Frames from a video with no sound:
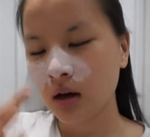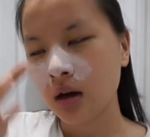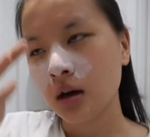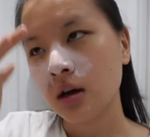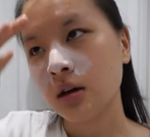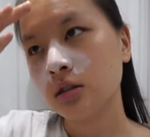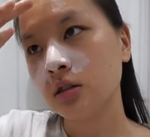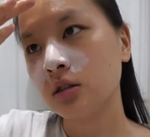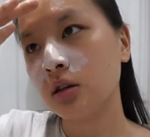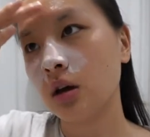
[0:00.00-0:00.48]

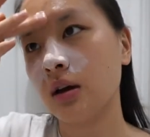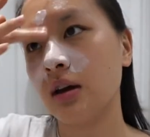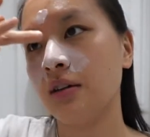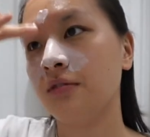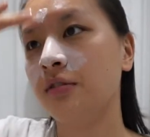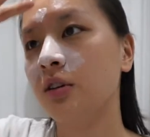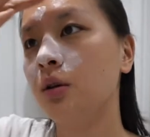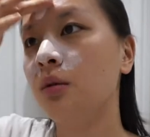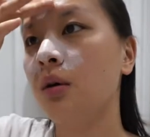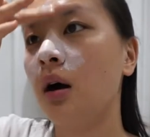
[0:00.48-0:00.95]
So if
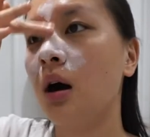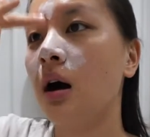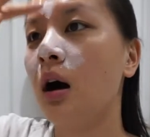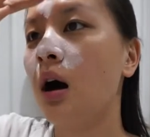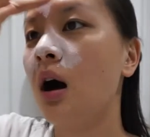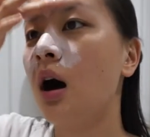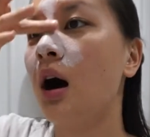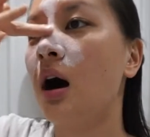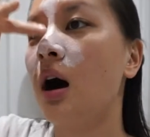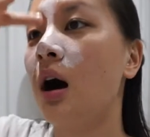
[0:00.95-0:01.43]
you
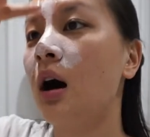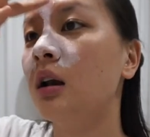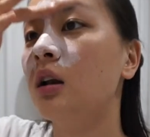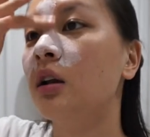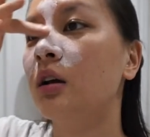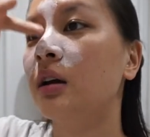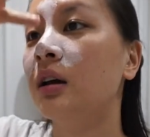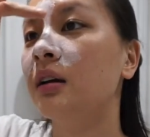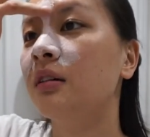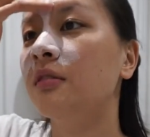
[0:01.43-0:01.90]
are
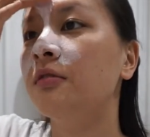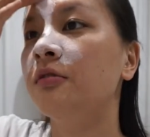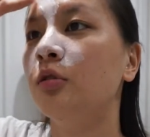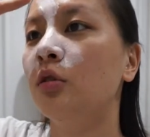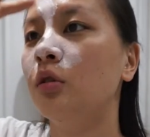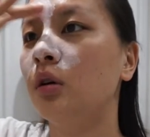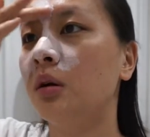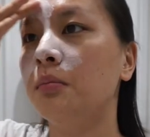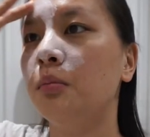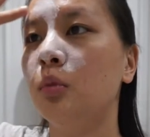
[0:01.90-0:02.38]
looking
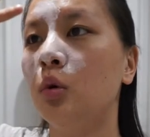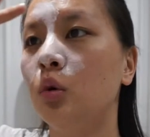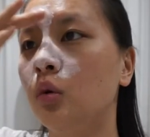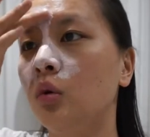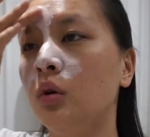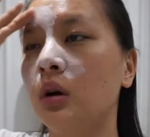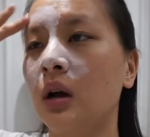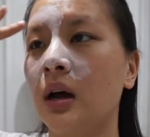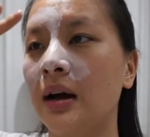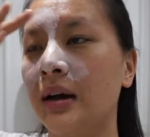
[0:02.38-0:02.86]
for a
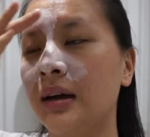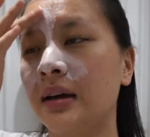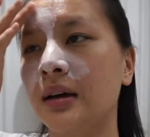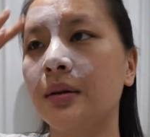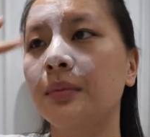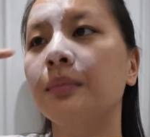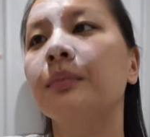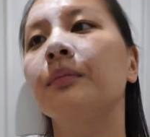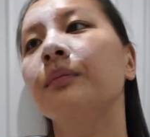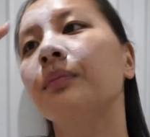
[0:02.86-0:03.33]
more
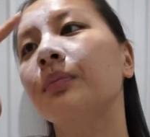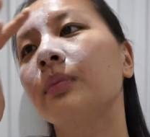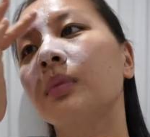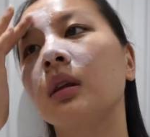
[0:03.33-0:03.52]
like